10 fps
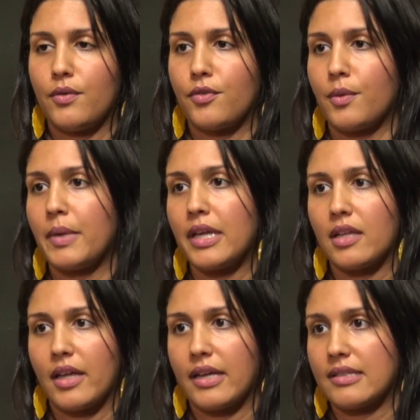and for
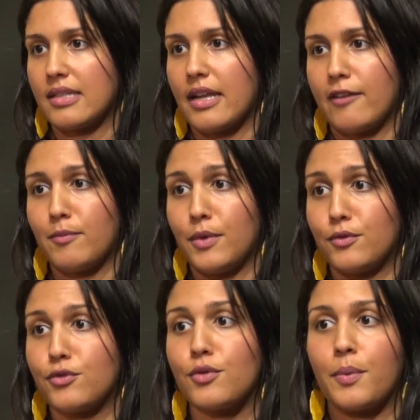me, like I said, I've been
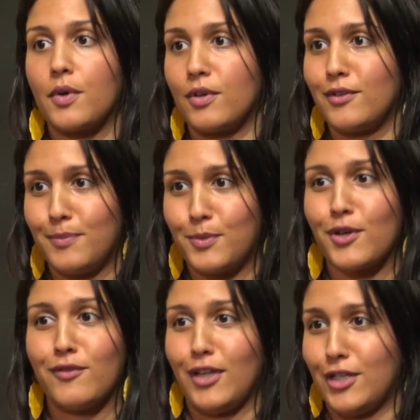super
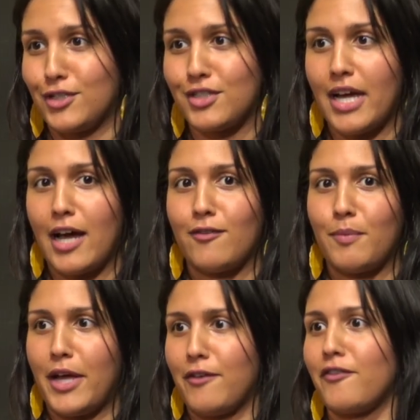privileged to have
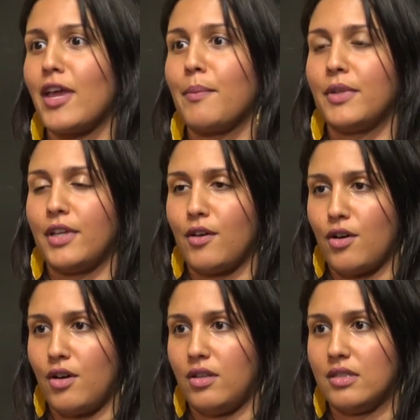my family
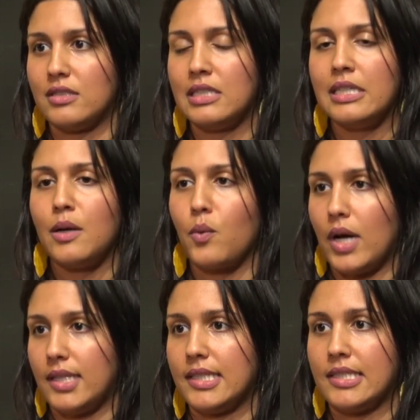all
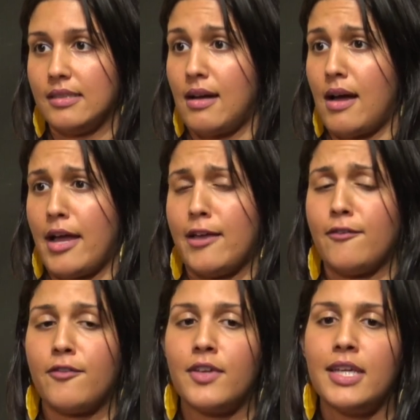well and
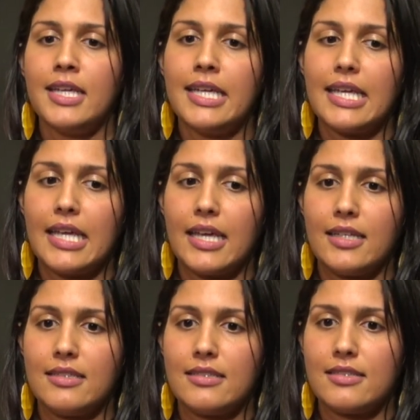alive
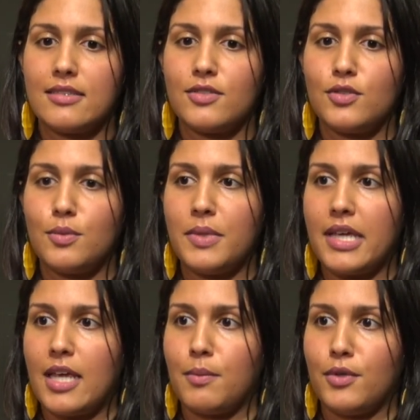and to
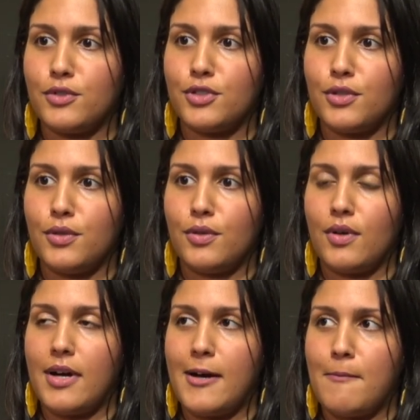be able to
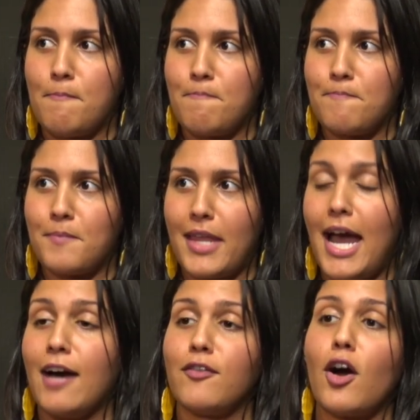um,
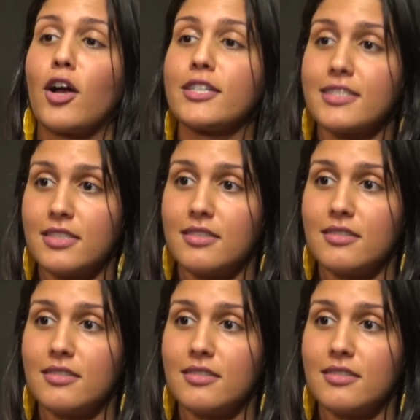have art